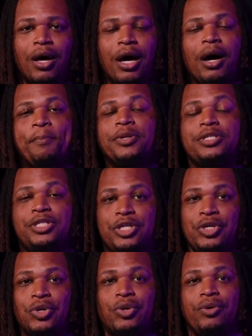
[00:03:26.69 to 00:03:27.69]
up
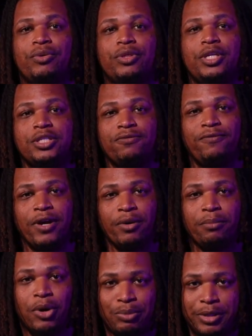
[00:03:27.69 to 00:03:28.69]
until this
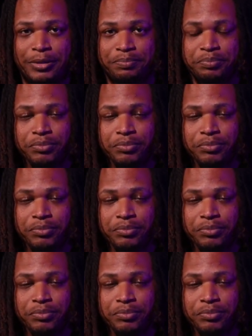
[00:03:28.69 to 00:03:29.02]
very moment.